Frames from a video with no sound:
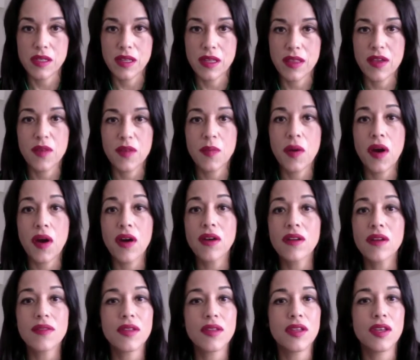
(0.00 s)
They're part
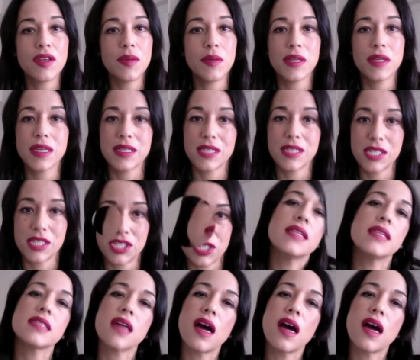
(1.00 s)
of the human condition. It's